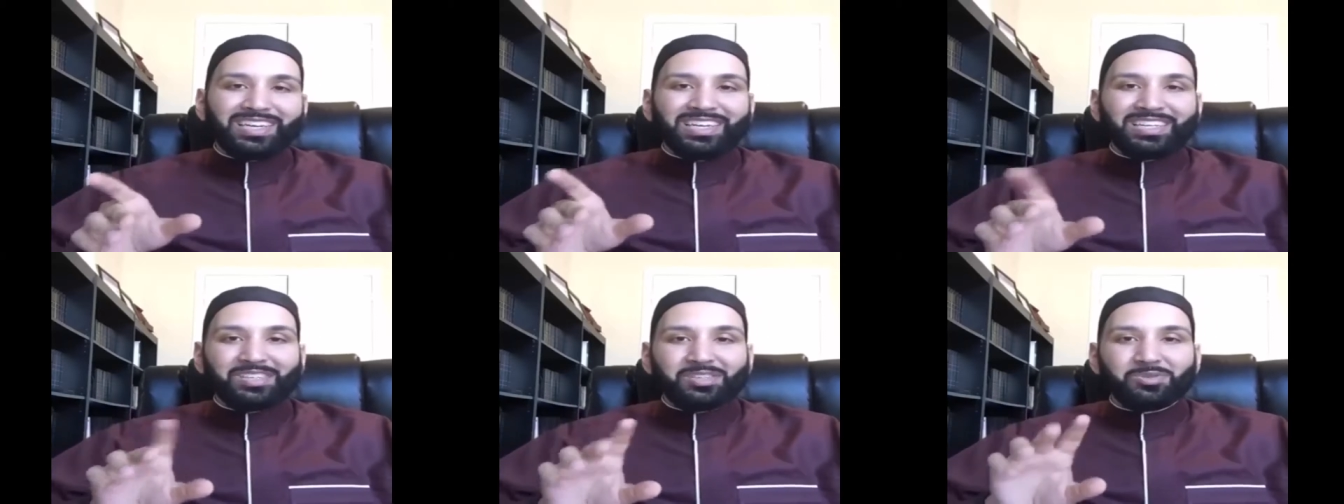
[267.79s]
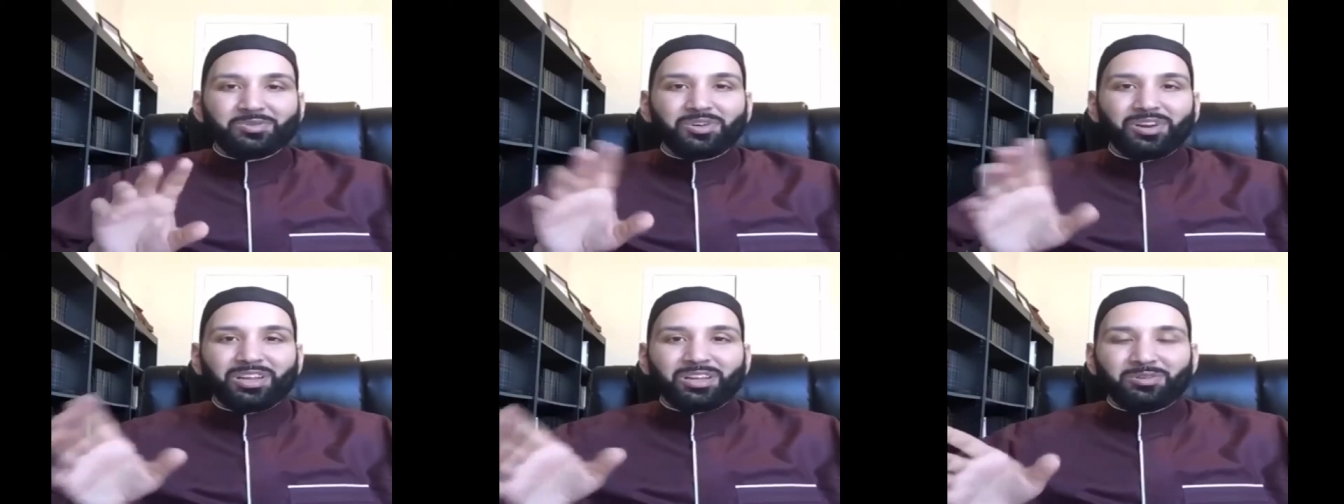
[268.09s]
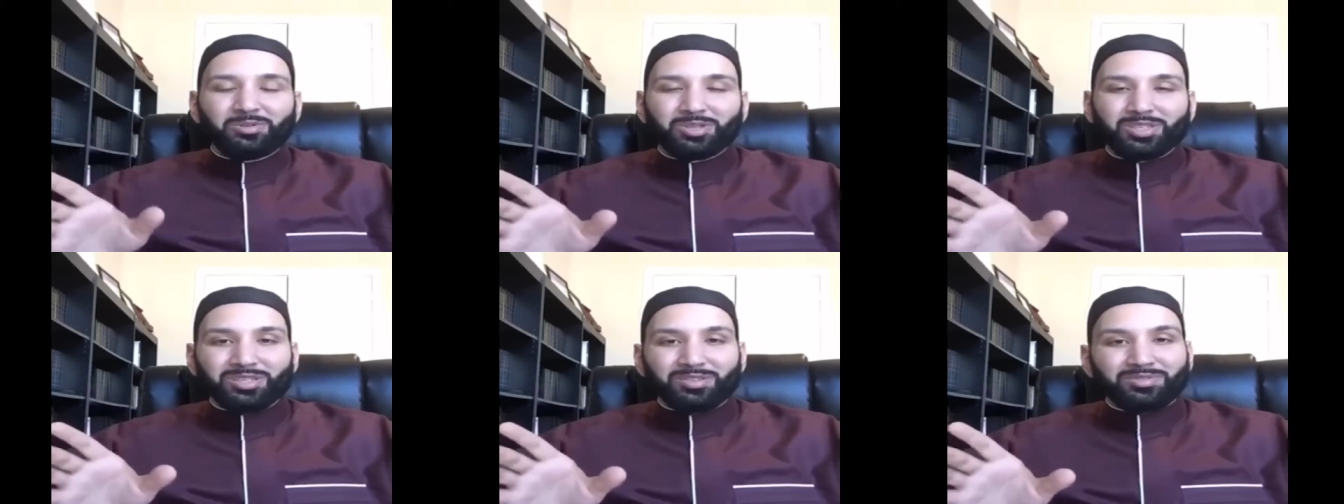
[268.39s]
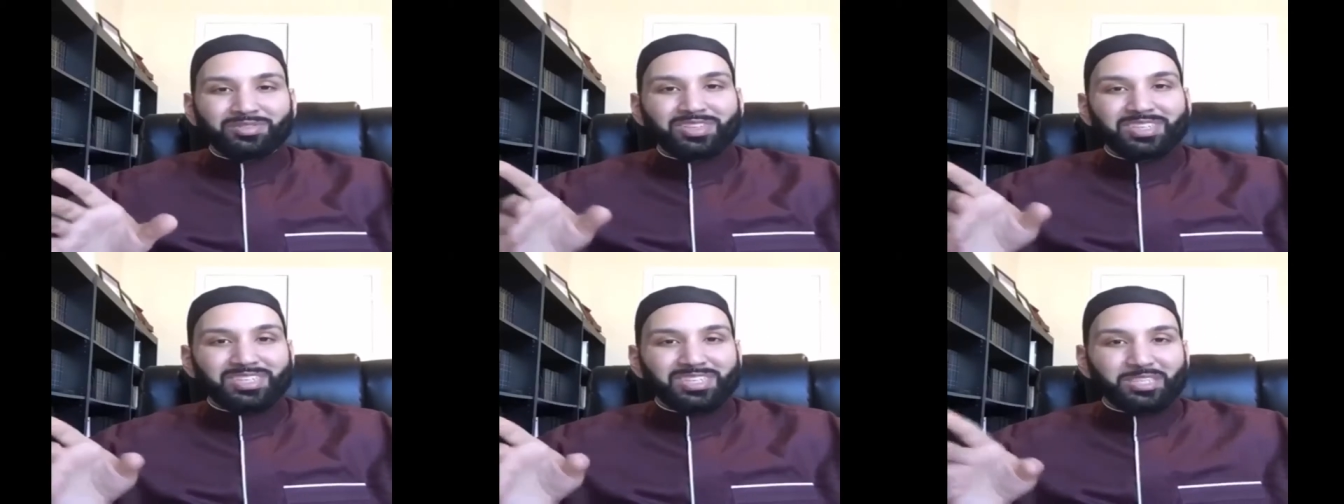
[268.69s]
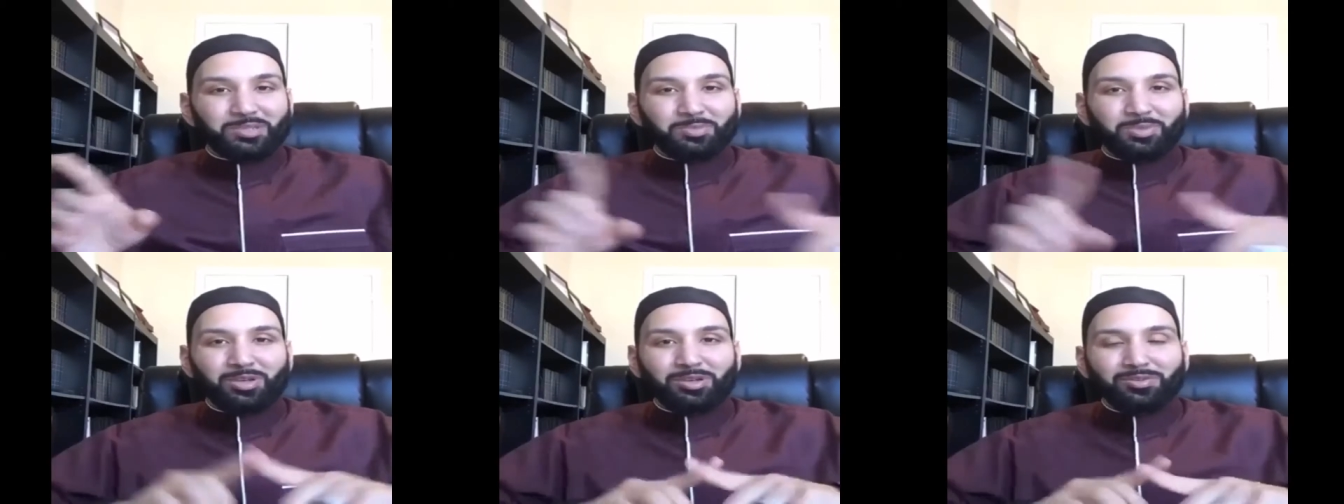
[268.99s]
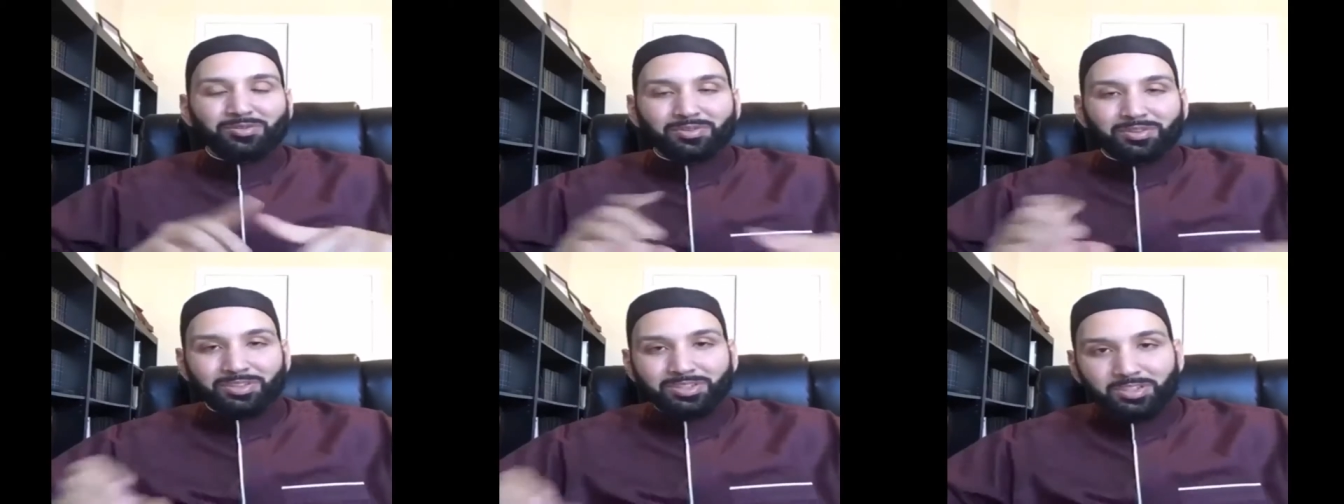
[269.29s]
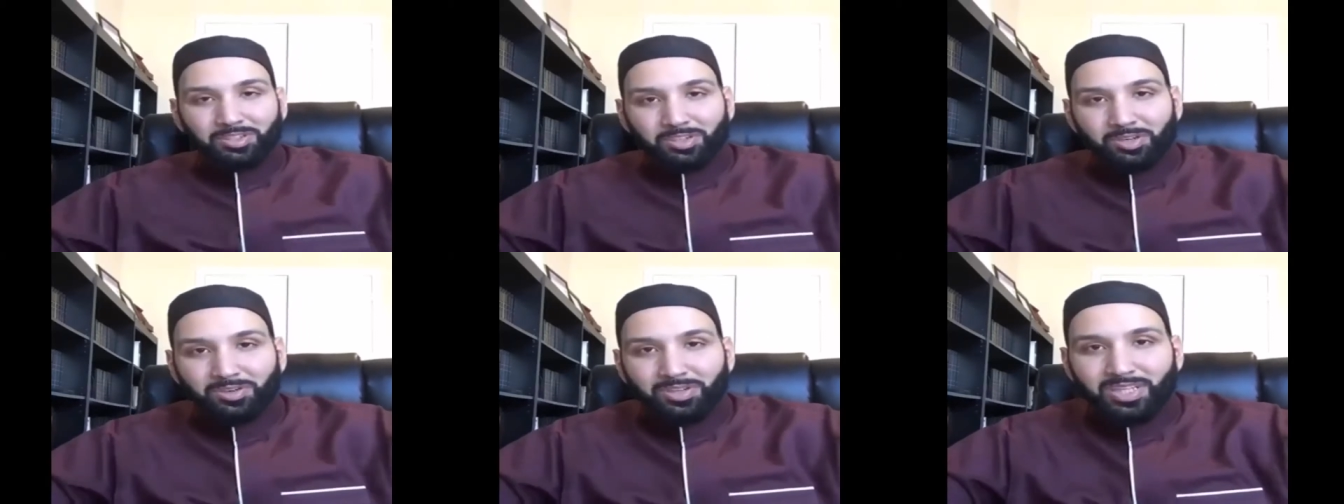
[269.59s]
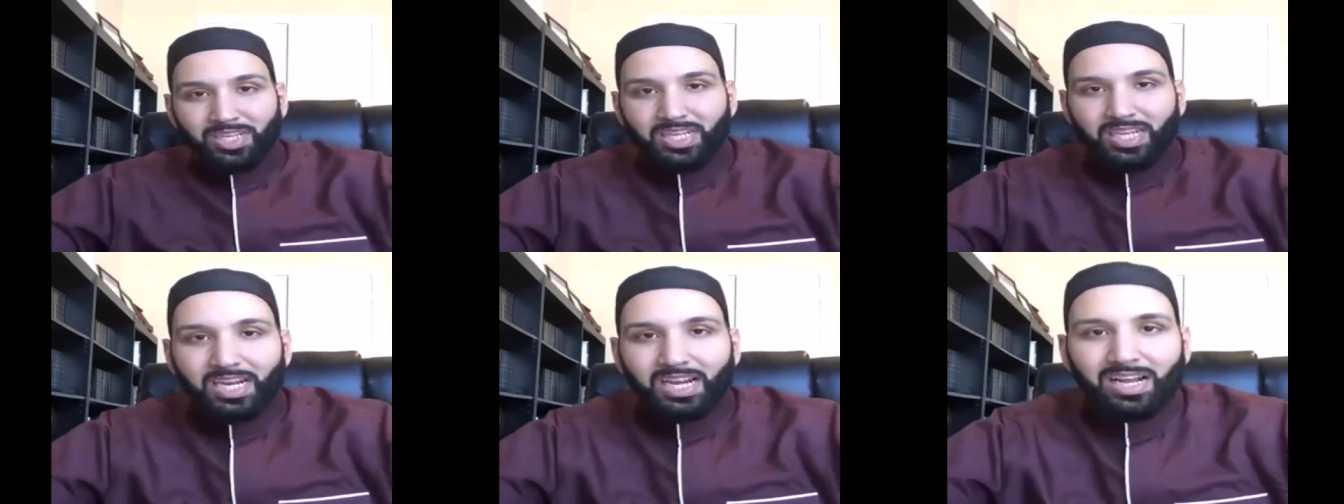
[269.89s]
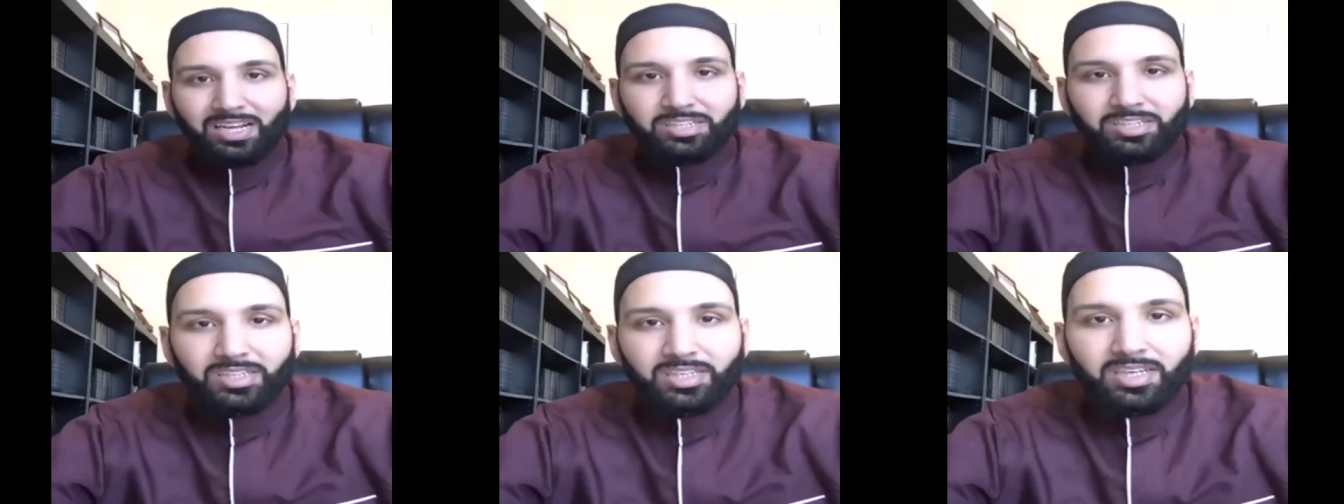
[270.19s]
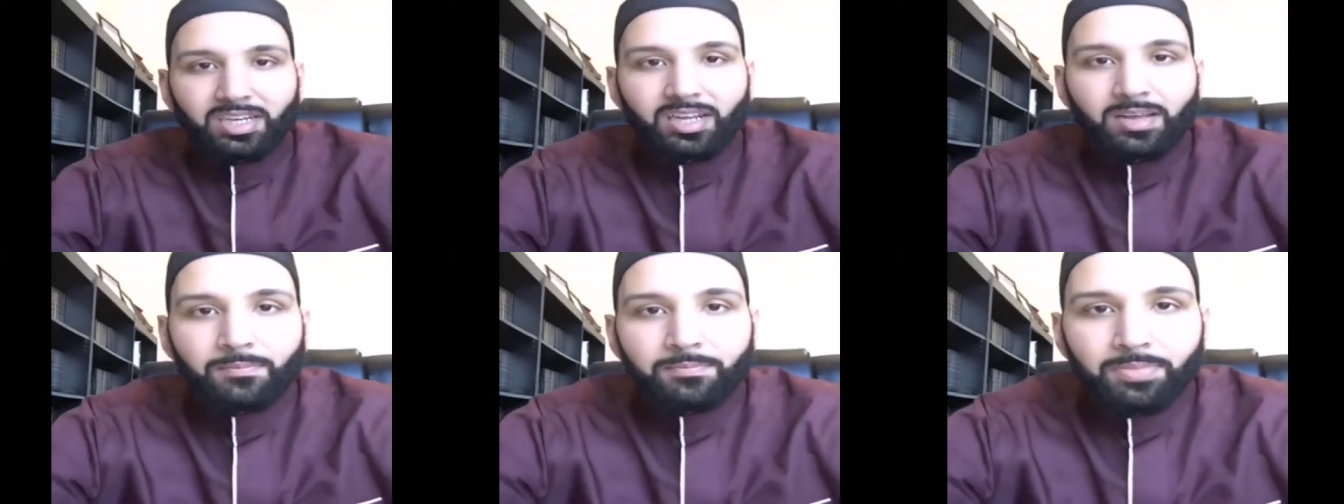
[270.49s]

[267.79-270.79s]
in Surah Yusuf, this is beautiful to show you the connection.